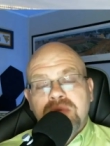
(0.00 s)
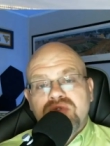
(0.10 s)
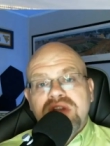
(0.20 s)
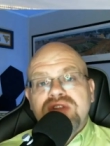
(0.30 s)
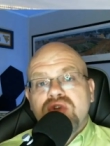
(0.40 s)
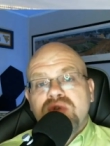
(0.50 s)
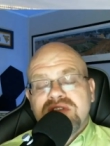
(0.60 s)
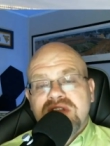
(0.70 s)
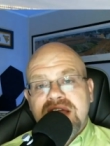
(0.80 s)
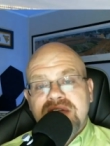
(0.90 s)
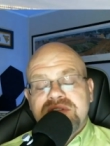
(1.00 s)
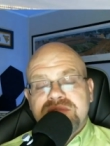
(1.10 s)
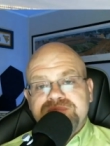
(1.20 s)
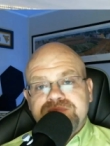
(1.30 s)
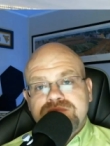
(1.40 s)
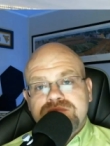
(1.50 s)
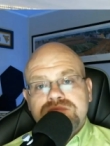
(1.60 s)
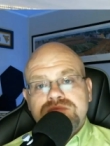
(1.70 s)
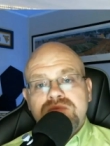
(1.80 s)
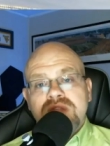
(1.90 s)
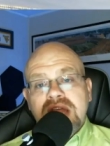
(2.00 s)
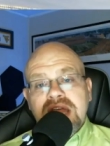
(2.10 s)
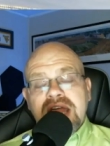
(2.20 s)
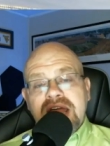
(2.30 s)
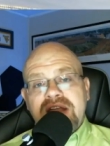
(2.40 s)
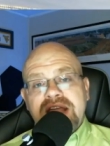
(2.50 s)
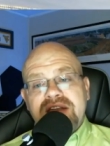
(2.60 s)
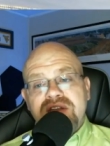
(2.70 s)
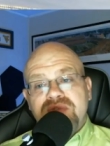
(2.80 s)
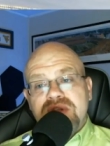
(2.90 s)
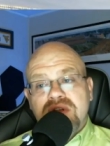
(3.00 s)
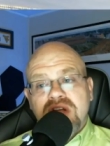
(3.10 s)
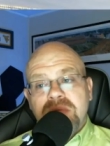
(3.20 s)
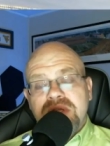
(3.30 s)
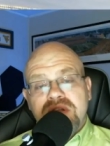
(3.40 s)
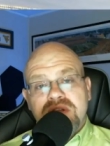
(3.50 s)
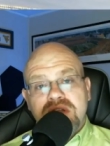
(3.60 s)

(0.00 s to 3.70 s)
He was running to his left, and he had a defender coming